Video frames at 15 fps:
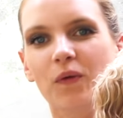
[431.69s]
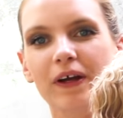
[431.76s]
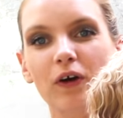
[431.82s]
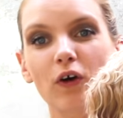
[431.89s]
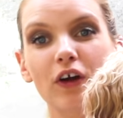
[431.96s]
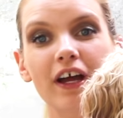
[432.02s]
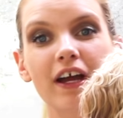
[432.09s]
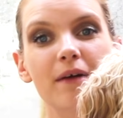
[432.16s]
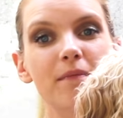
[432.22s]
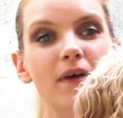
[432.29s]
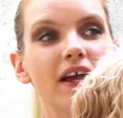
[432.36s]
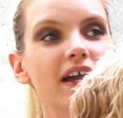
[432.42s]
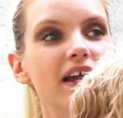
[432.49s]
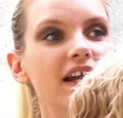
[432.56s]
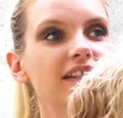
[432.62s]
We got
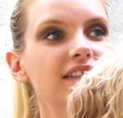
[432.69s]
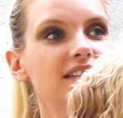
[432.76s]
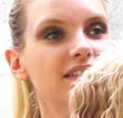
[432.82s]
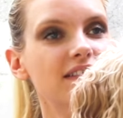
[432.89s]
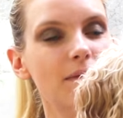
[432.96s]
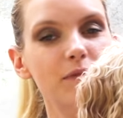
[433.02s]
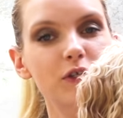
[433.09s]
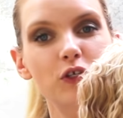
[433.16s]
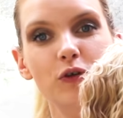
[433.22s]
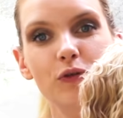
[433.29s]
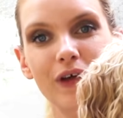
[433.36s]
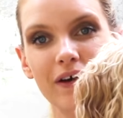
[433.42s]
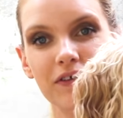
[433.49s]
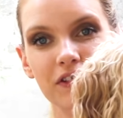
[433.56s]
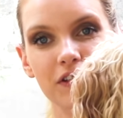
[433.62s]
him in December
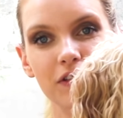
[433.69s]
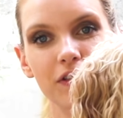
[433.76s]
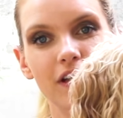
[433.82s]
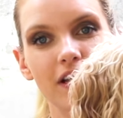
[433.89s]
two thousand